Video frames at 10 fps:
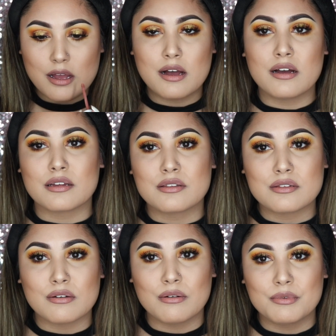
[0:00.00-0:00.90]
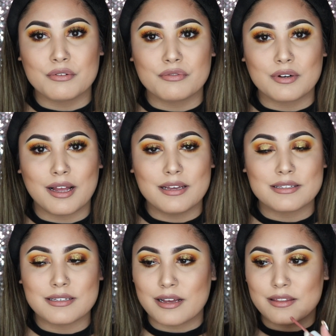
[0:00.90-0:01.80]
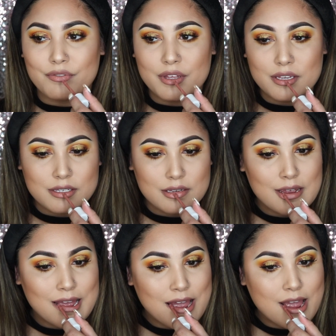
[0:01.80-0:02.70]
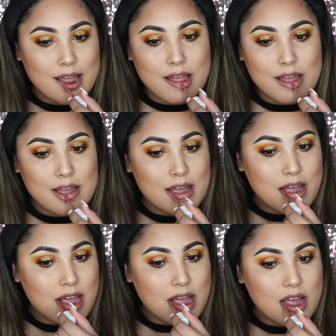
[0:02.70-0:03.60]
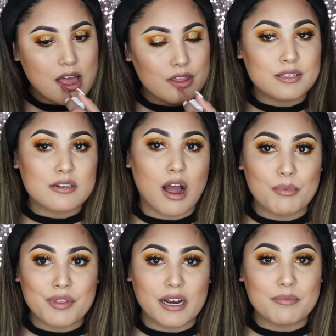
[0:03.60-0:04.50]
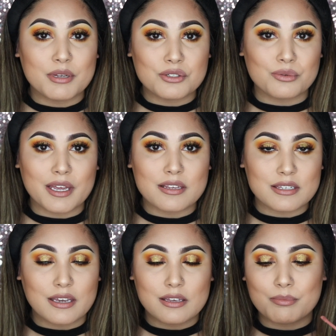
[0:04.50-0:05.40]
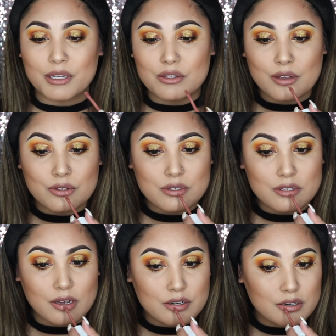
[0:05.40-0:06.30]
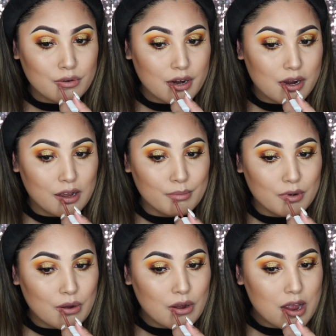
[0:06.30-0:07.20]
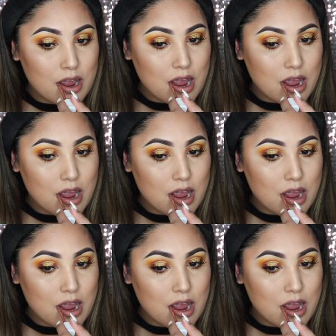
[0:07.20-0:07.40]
Oh, it's so beautiful, guys. Like, I love this. This combo that I've been doing has like been such a great combo.